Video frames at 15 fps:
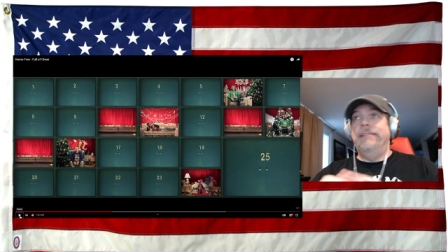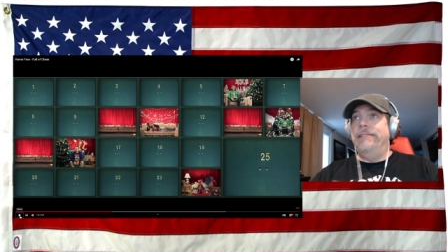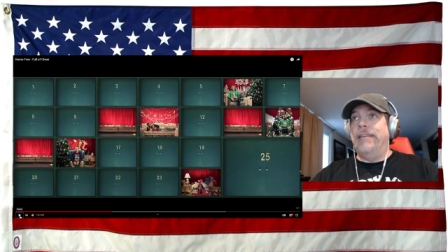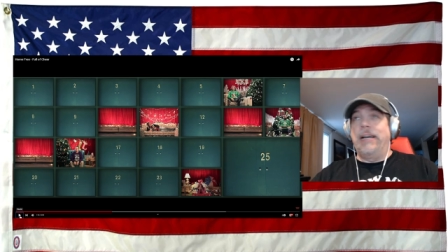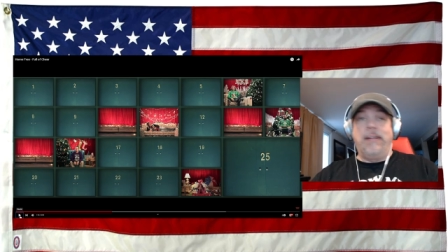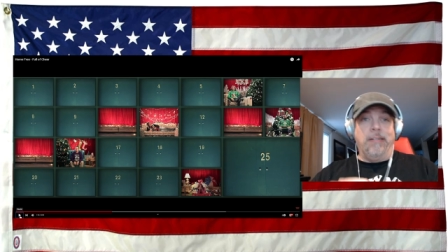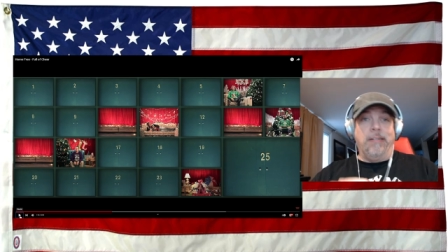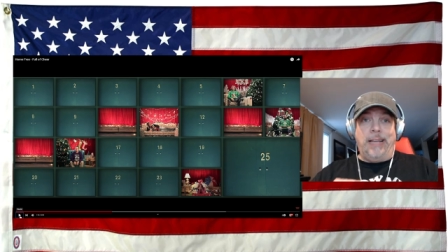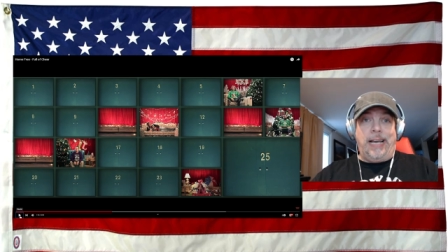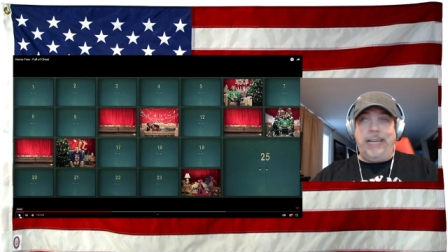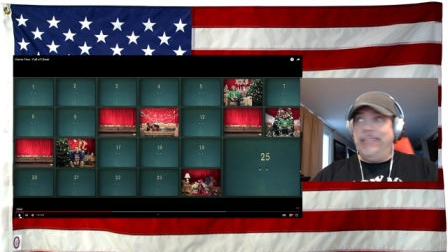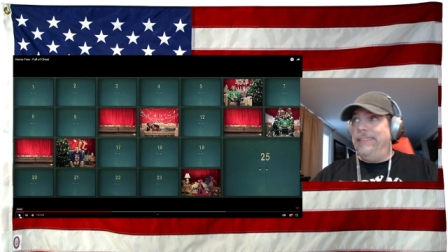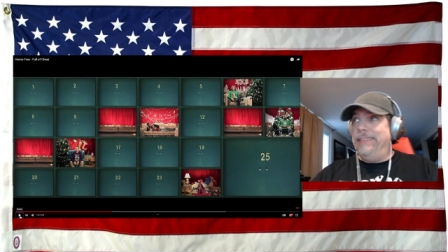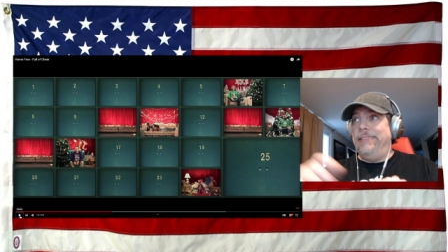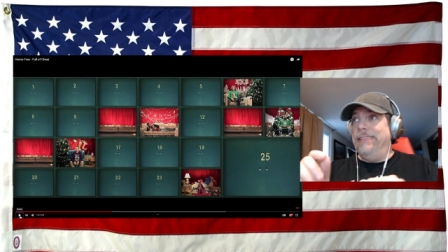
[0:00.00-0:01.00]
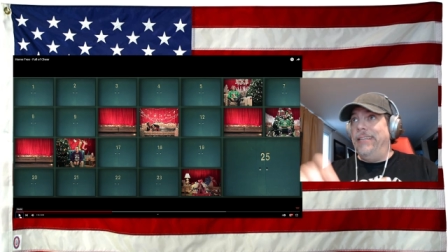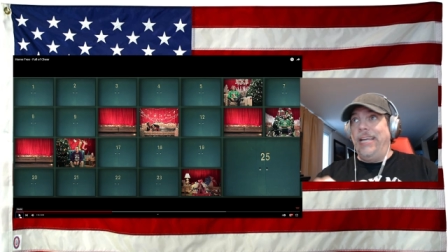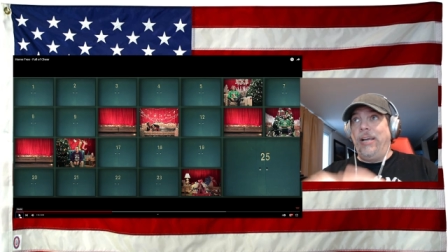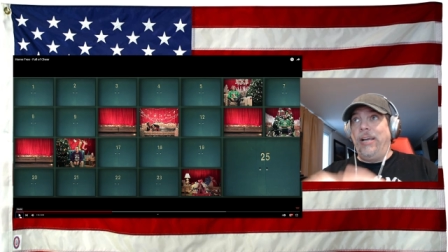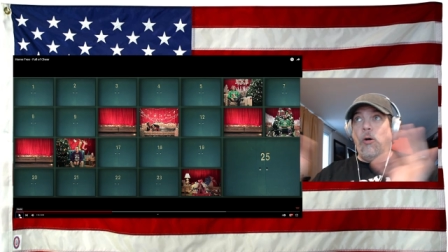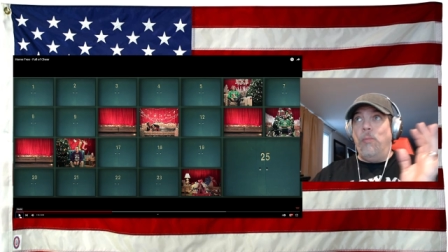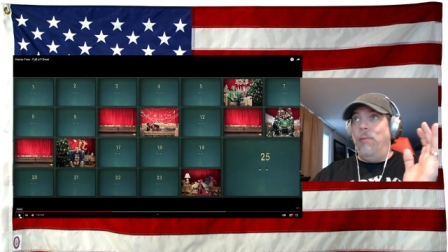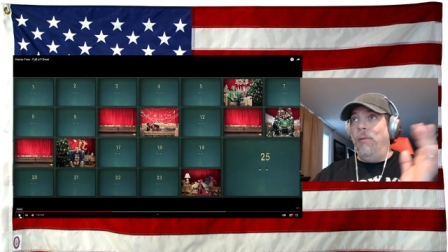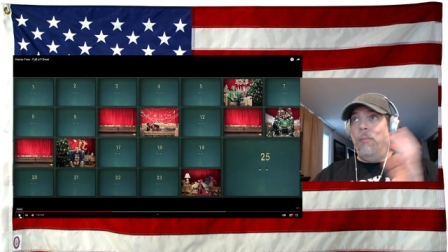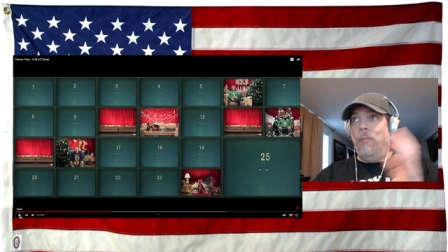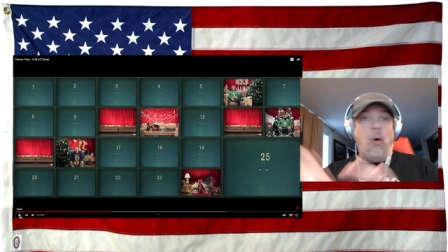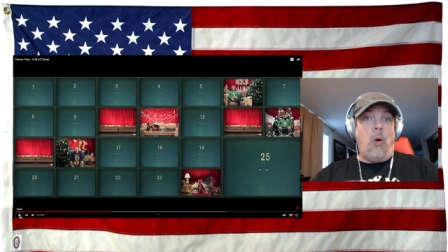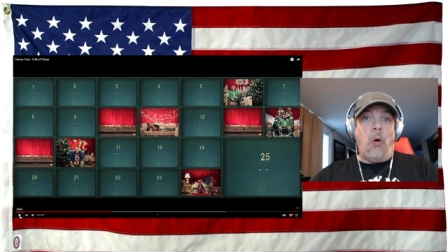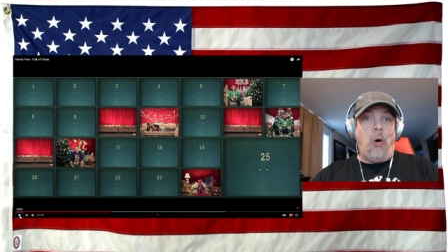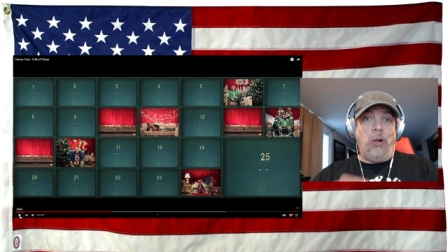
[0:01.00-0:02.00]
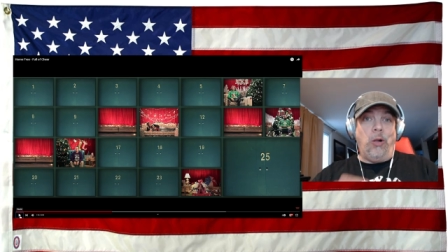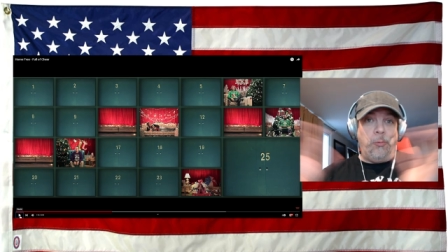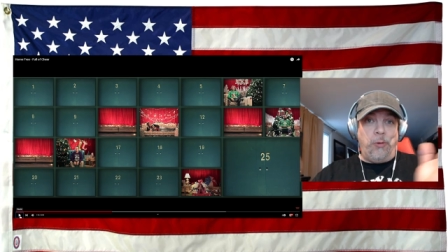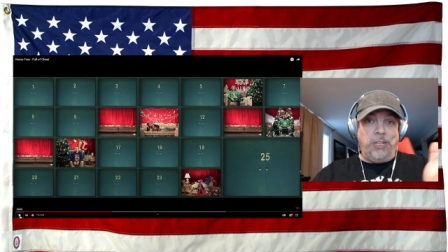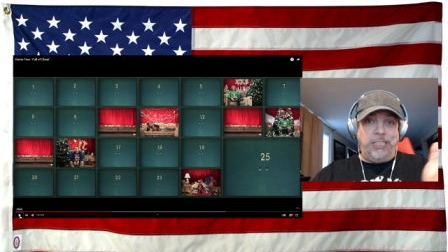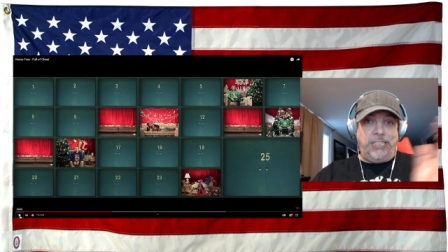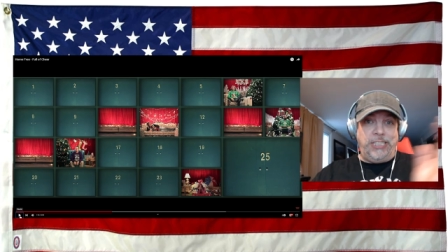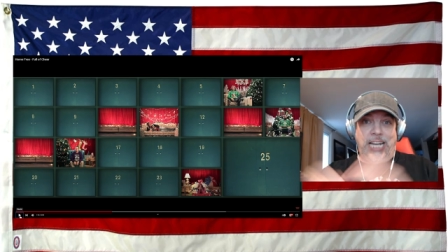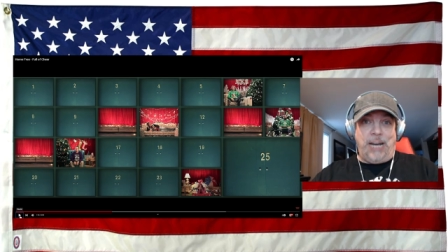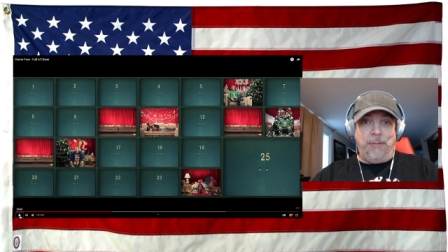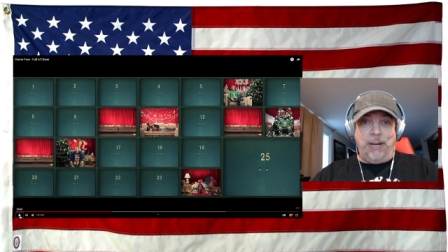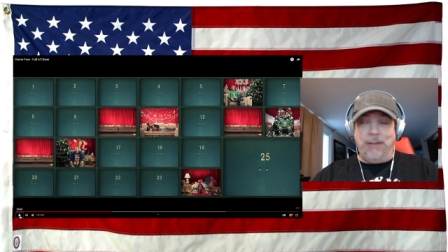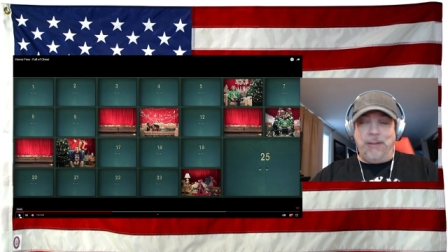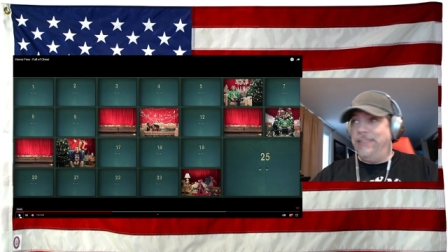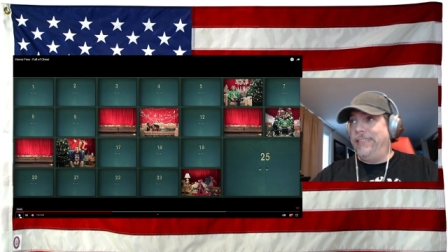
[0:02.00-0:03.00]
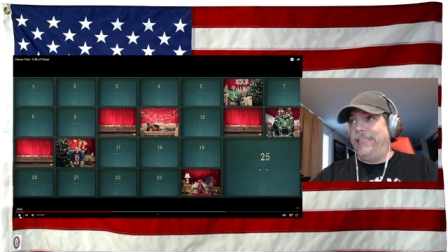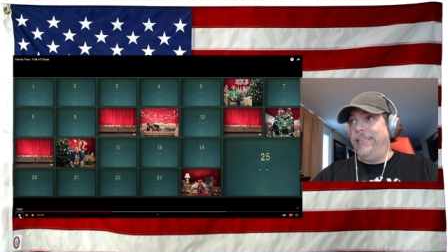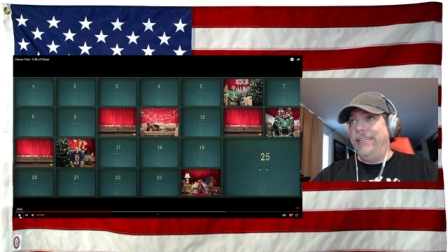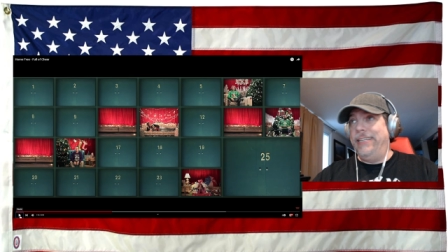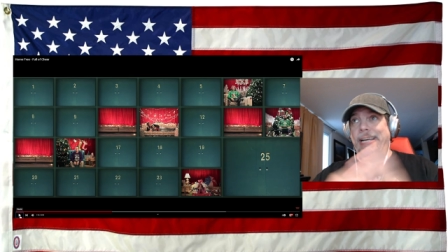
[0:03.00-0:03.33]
Not gonna lie, I used to like open them all in one shot when I was a kid.